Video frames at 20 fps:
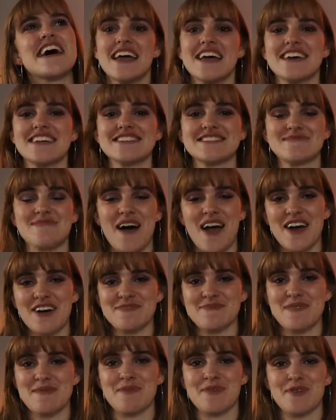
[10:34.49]
It
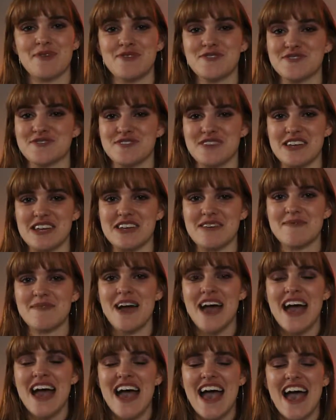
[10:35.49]
inspires people who
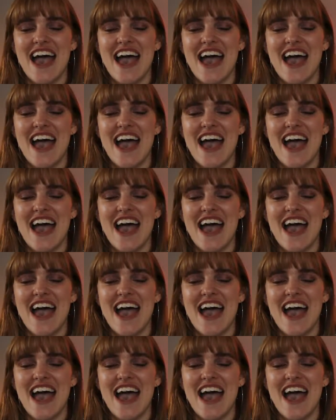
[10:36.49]
dream,